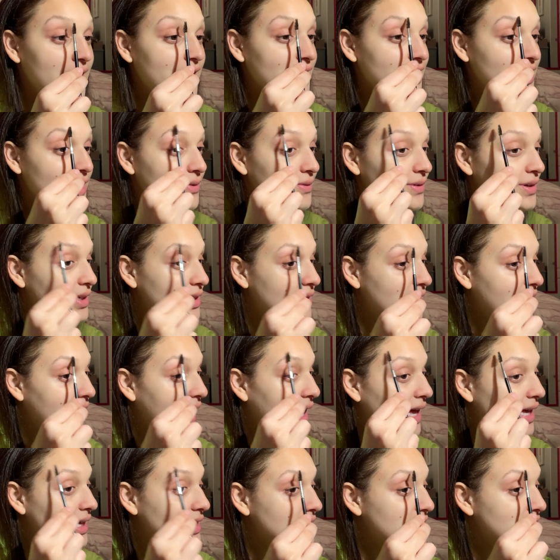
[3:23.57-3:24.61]
you would
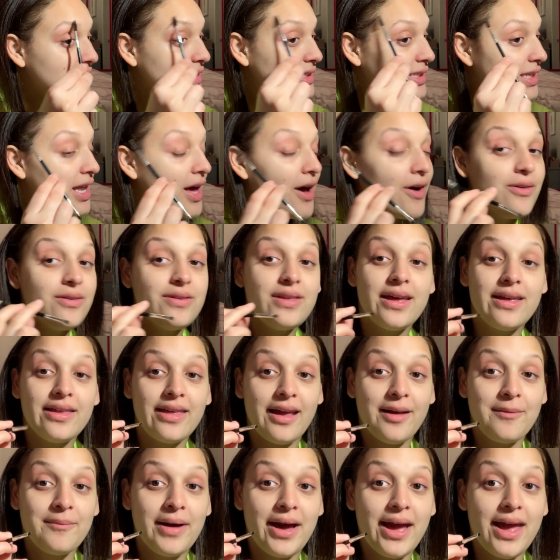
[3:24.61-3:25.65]
know
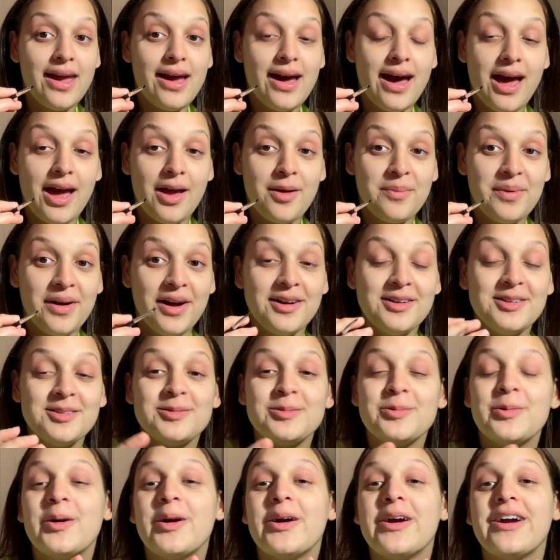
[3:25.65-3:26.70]
that my eyebrows
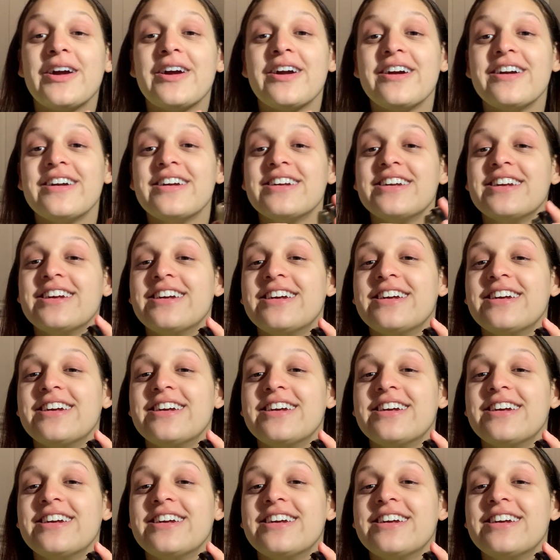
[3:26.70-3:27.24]
were